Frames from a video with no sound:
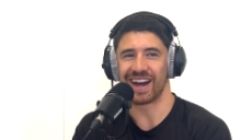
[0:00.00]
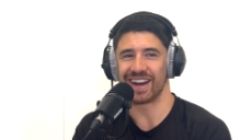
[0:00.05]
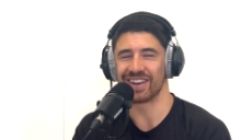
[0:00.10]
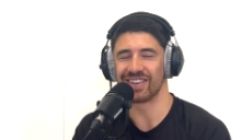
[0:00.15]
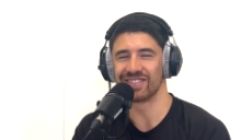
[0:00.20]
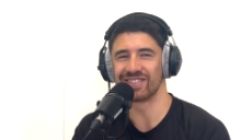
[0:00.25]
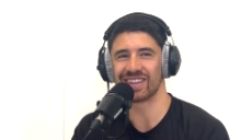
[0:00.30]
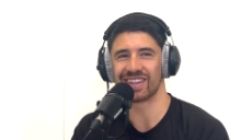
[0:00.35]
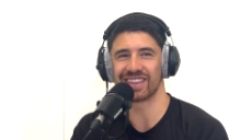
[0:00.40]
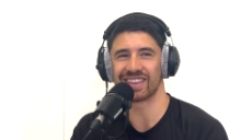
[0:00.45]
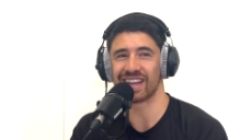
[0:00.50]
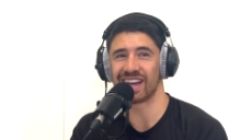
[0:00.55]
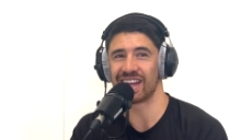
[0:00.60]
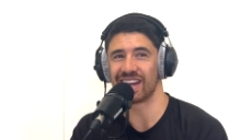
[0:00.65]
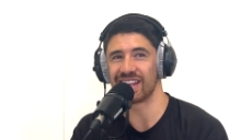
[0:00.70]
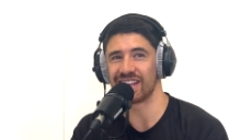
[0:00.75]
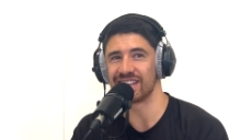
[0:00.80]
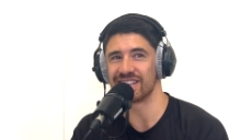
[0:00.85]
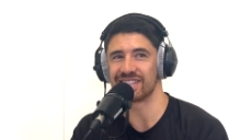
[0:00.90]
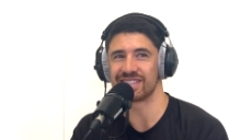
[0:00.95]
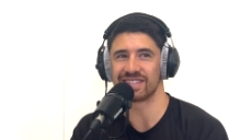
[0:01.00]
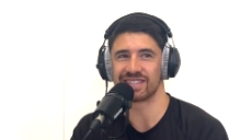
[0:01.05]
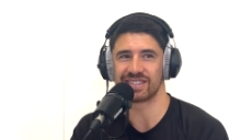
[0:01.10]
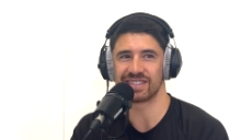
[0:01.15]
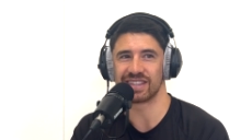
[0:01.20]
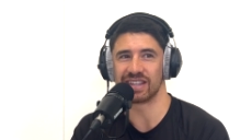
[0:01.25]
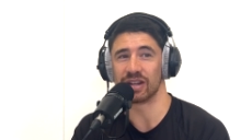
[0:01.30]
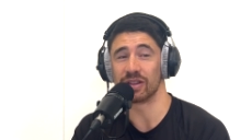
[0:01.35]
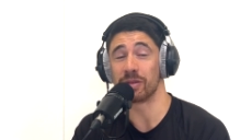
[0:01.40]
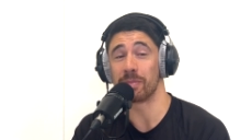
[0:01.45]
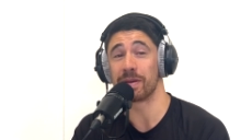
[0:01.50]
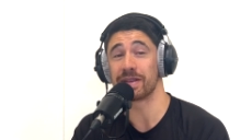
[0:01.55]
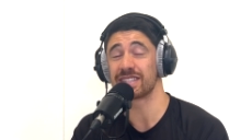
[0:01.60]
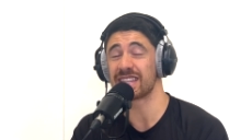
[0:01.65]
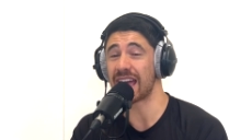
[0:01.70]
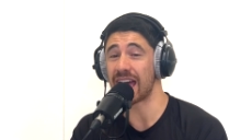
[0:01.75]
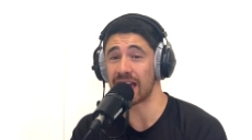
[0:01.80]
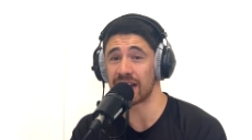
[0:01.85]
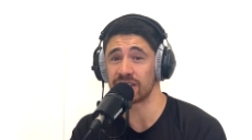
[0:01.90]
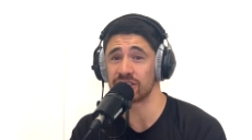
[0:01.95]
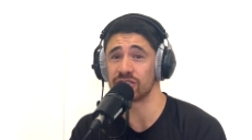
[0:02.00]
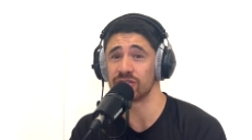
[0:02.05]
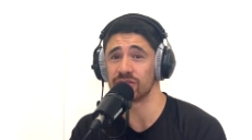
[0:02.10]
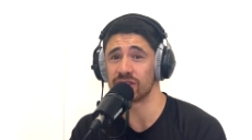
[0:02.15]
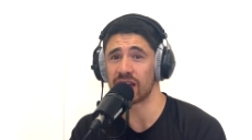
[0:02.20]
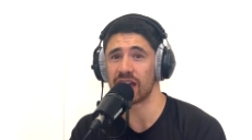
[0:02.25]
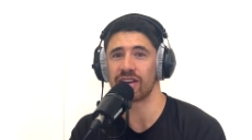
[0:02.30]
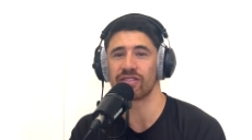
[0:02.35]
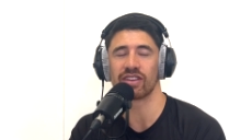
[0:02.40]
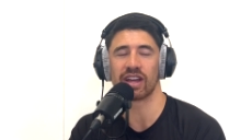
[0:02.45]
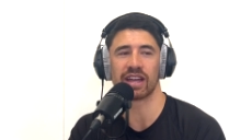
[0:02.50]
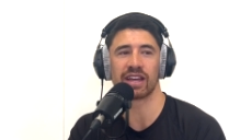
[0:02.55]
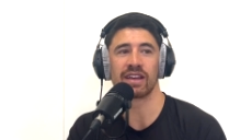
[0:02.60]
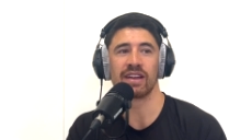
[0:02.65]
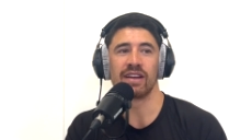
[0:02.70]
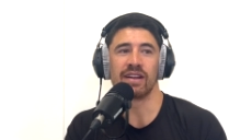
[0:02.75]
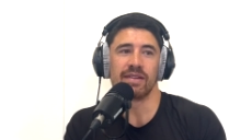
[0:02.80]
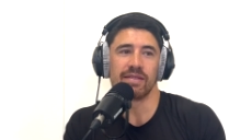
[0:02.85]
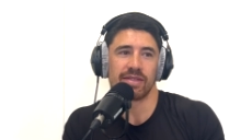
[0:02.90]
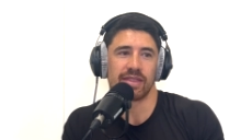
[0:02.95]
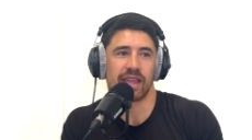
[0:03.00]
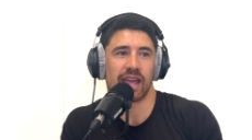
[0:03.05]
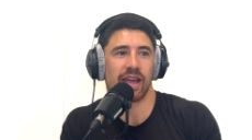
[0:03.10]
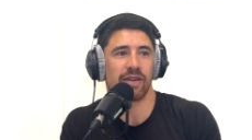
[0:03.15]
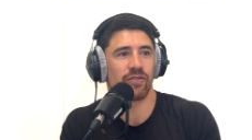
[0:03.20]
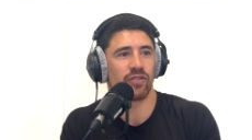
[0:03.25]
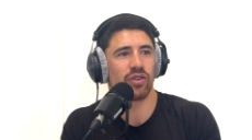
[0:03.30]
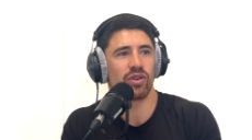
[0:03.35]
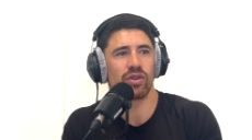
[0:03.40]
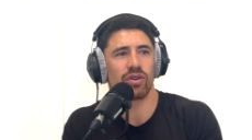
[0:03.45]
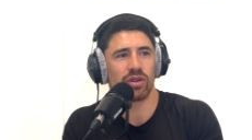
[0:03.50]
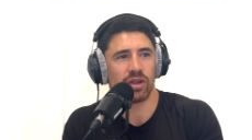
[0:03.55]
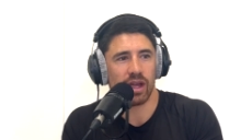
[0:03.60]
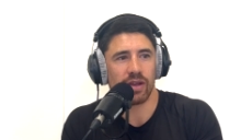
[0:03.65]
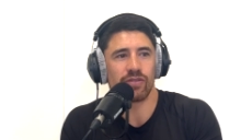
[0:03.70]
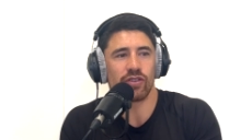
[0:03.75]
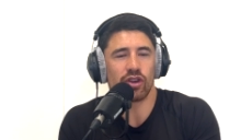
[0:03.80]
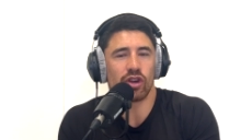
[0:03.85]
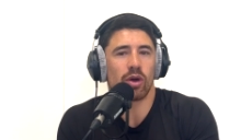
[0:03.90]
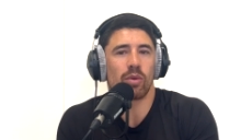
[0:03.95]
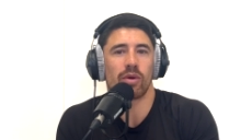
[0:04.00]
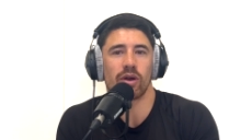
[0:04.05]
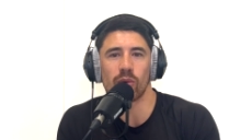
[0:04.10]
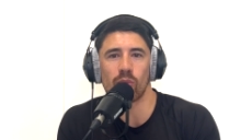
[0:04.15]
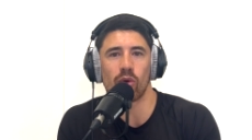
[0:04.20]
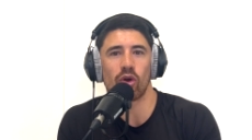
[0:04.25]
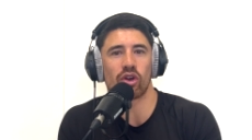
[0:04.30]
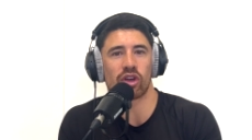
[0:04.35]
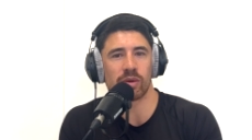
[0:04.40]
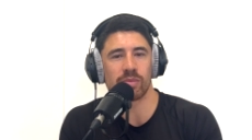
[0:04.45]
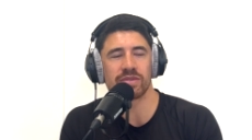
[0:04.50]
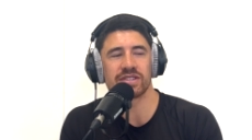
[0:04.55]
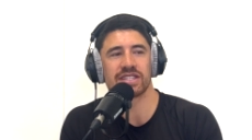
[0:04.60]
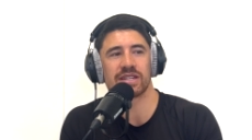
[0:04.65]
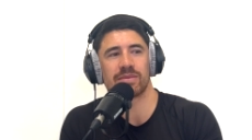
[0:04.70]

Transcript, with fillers: I don't think that it's you know the best attitude to have. Like, if you if you don't want to work in with